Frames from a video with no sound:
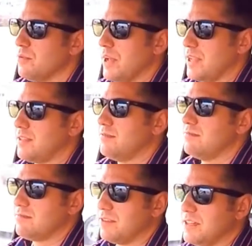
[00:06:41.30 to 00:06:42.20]
like
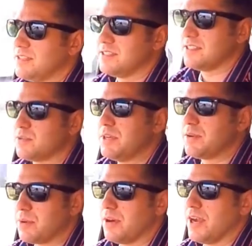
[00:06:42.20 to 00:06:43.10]
for instance, this
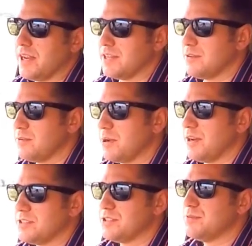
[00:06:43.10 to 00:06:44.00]
week we're on a we're
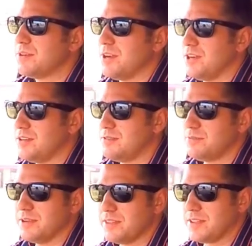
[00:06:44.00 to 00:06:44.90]
on a Zoom call
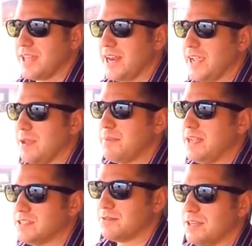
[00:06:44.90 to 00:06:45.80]
with Atlantic
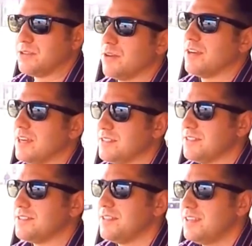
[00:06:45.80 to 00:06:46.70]
Campaigns, the race
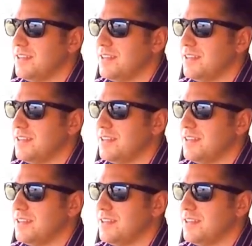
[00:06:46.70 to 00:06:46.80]
organizers,